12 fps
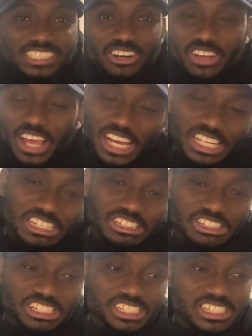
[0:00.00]
oh yeah, he's
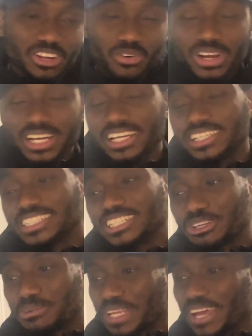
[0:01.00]
just reckless
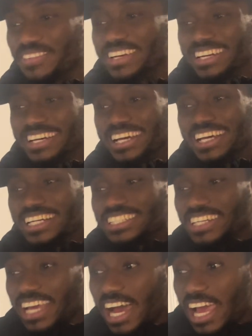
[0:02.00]
sometimes. So
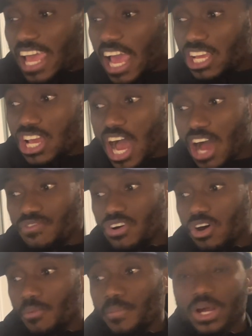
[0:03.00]
yeah, and you have
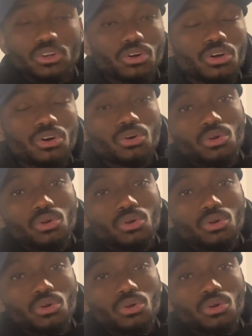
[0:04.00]
Marco